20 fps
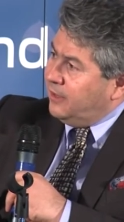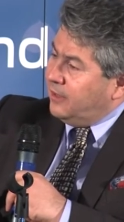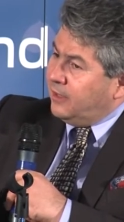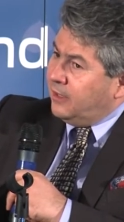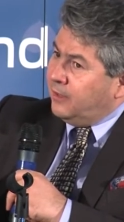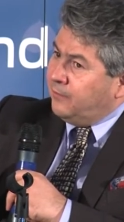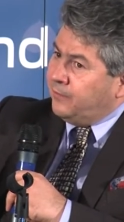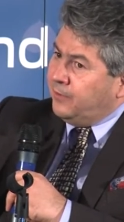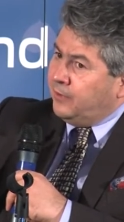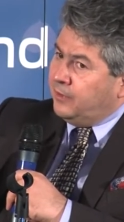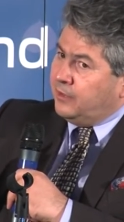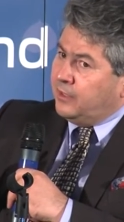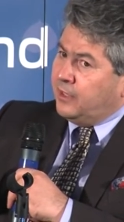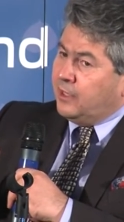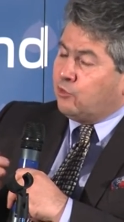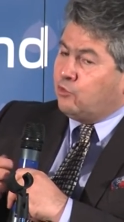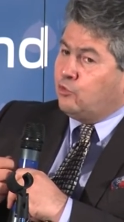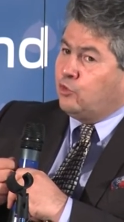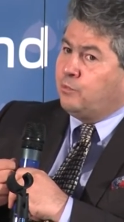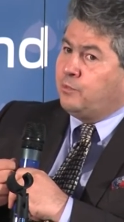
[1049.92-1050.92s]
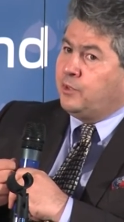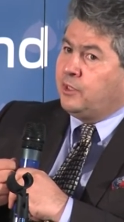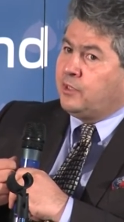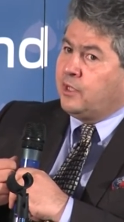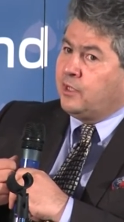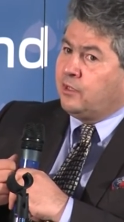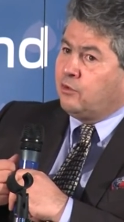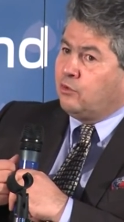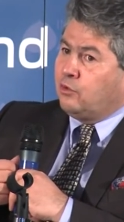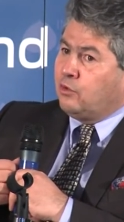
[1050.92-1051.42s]
If India could be
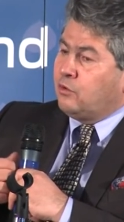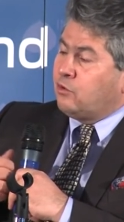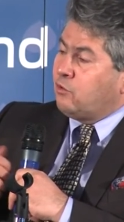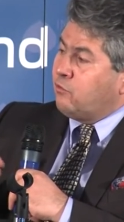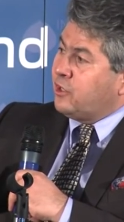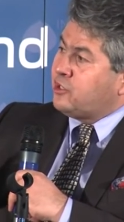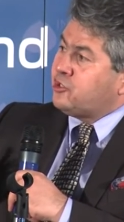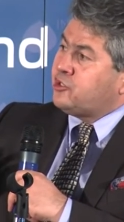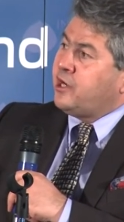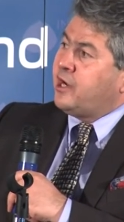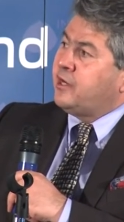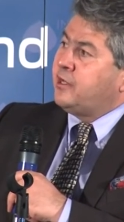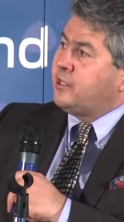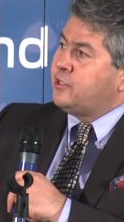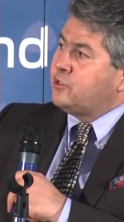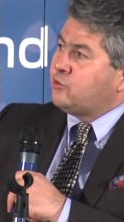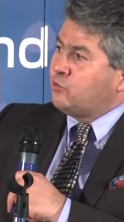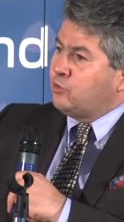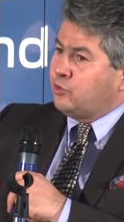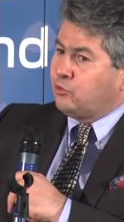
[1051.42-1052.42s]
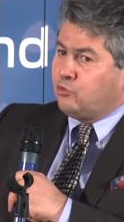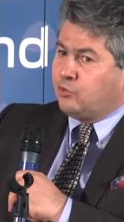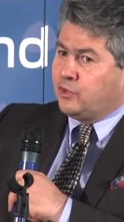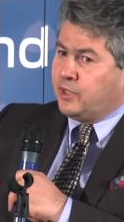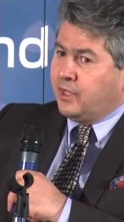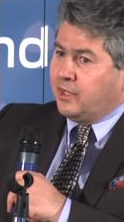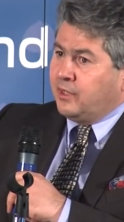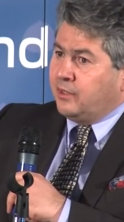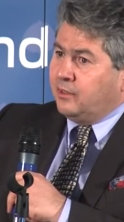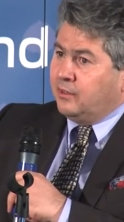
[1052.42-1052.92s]
taking over what China is doing
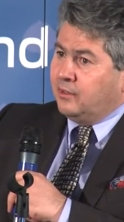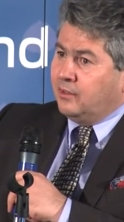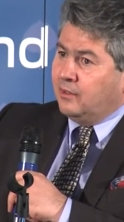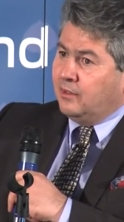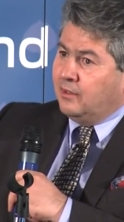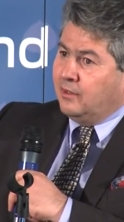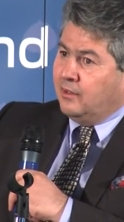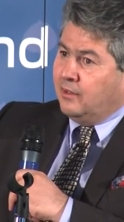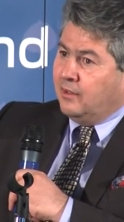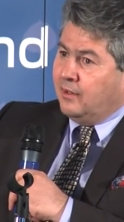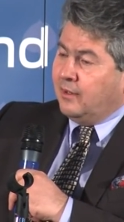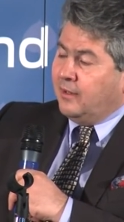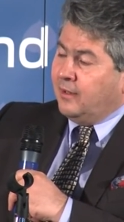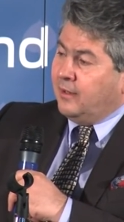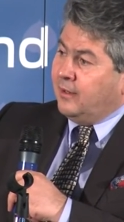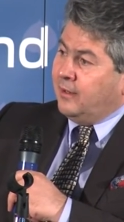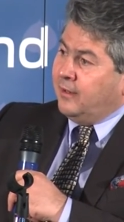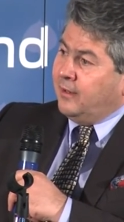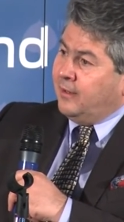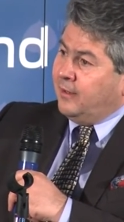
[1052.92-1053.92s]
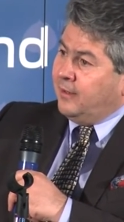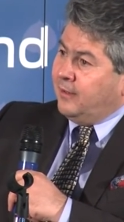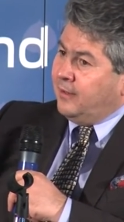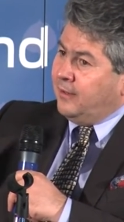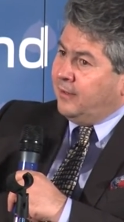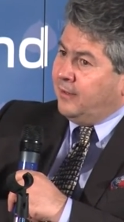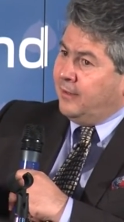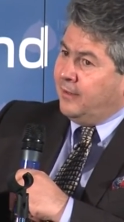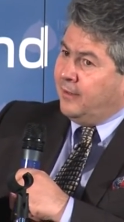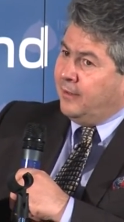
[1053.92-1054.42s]
today
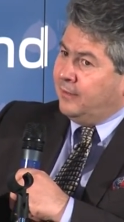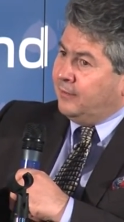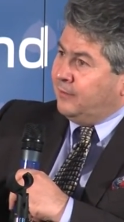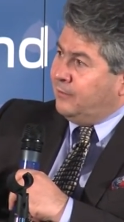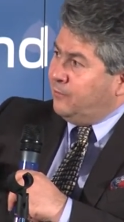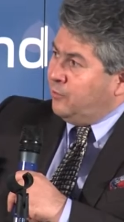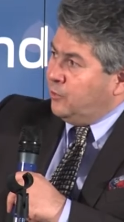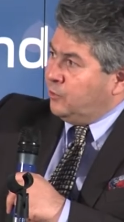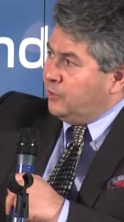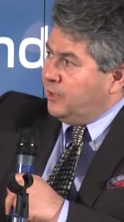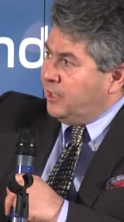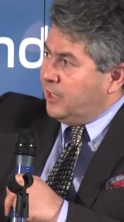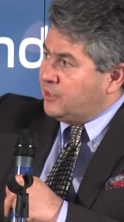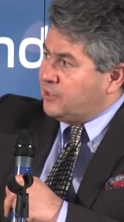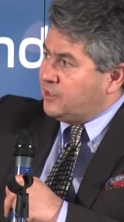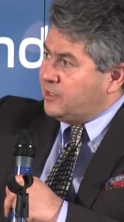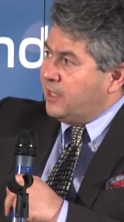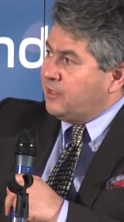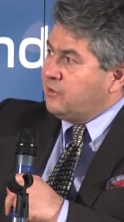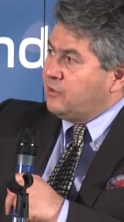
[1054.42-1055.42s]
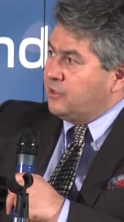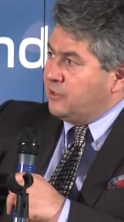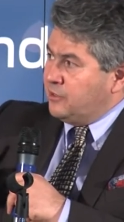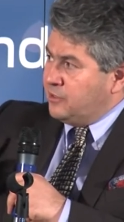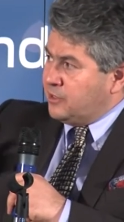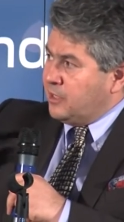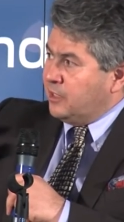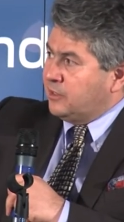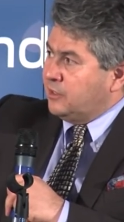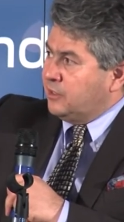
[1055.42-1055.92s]
for the next 10
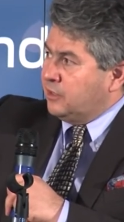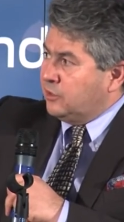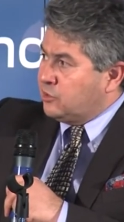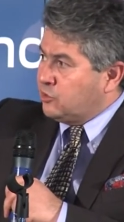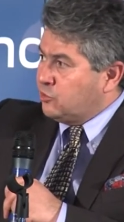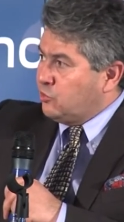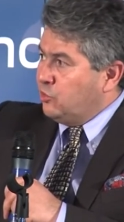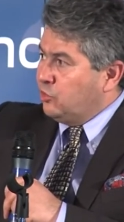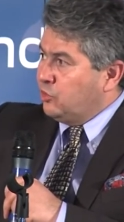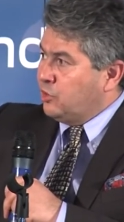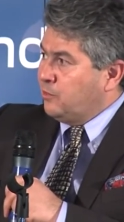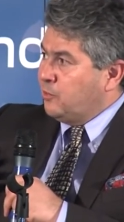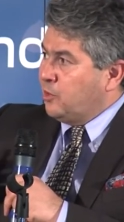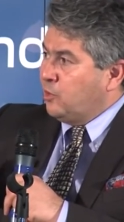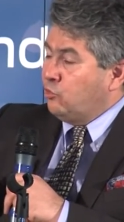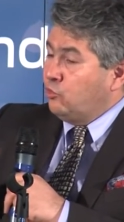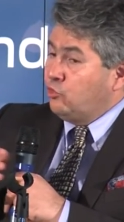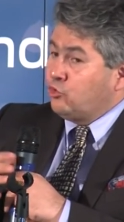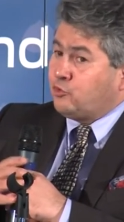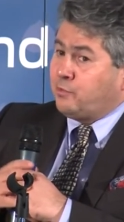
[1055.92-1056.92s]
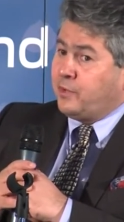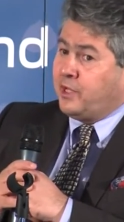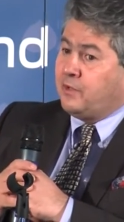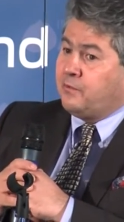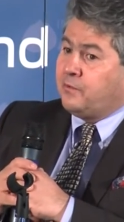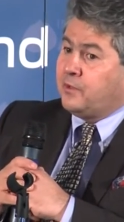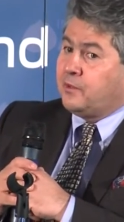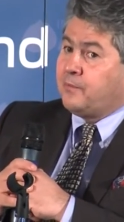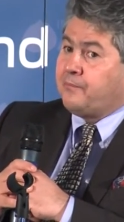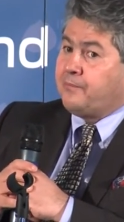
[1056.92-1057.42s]
years, I think it's going to be a huge
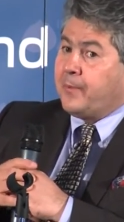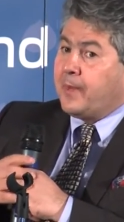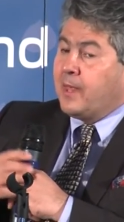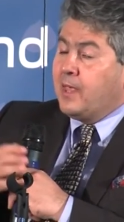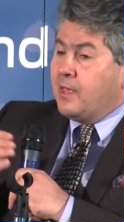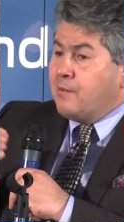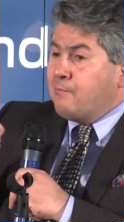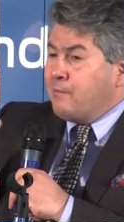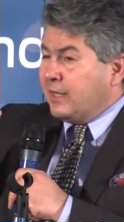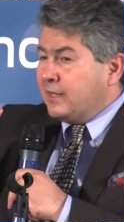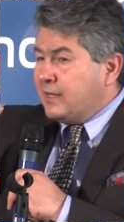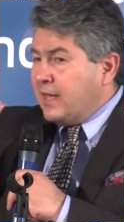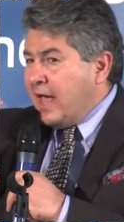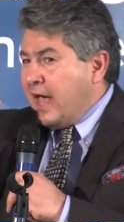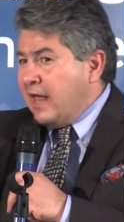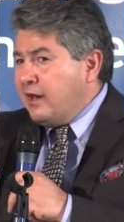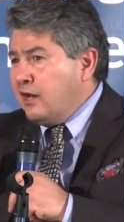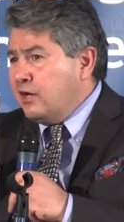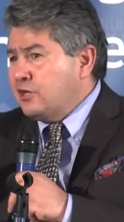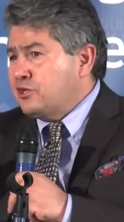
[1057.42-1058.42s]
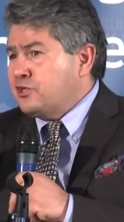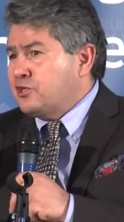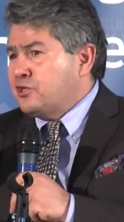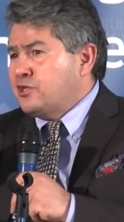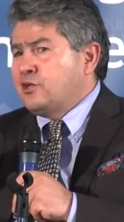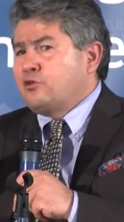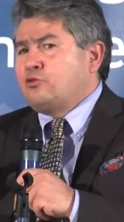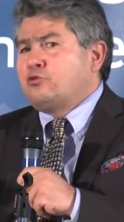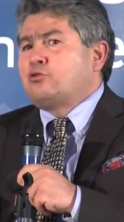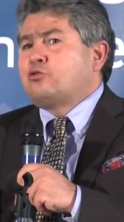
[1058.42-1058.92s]
benefit. But energy
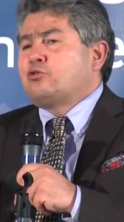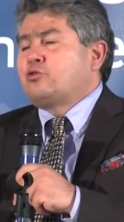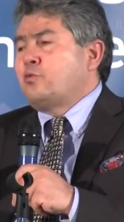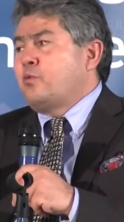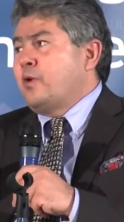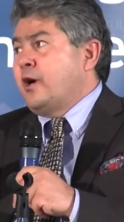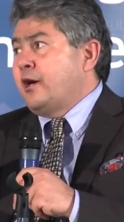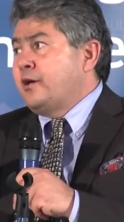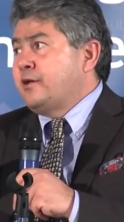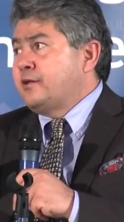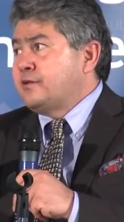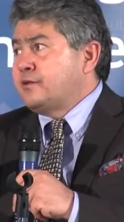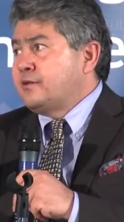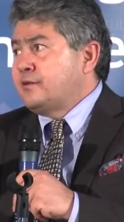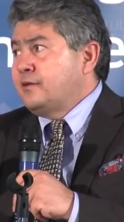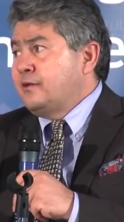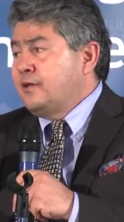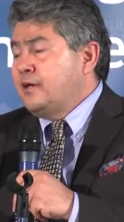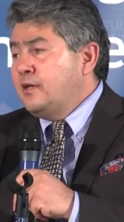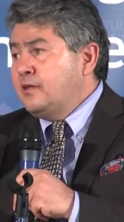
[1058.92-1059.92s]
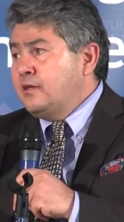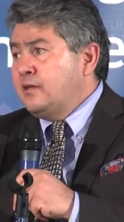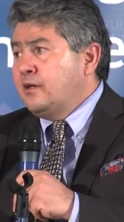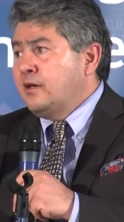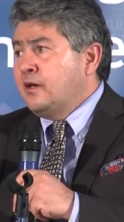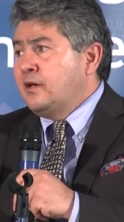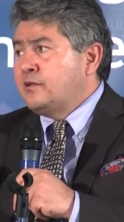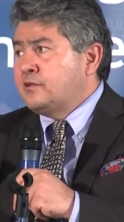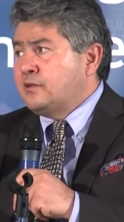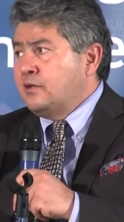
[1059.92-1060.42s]
security-wise,
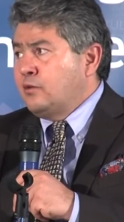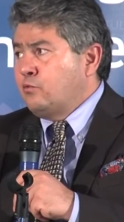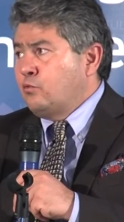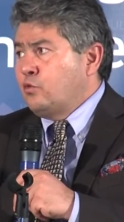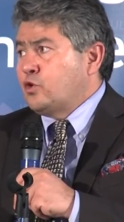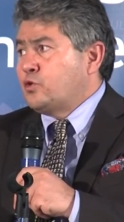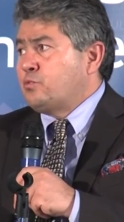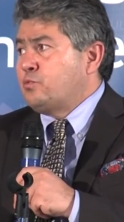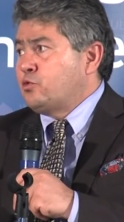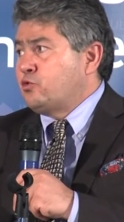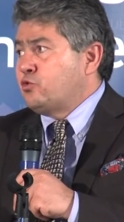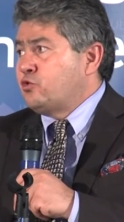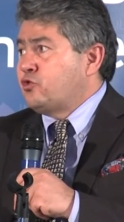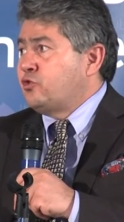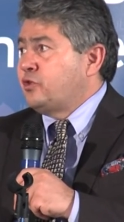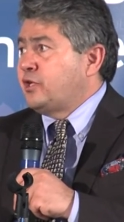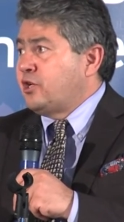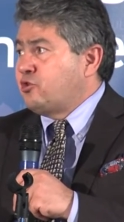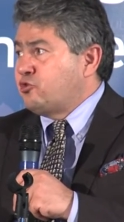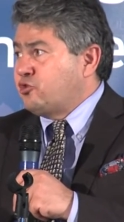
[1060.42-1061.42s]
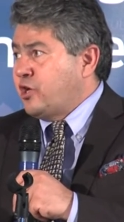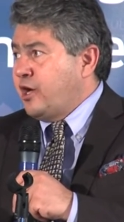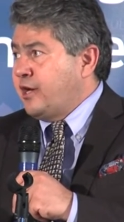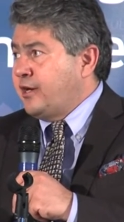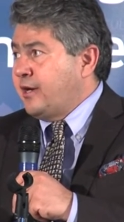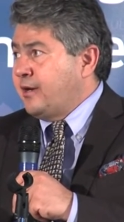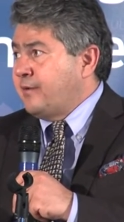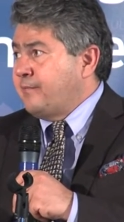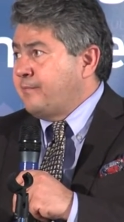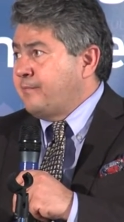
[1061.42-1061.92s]
India is in a worse position than
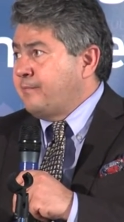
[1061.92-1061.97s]
China.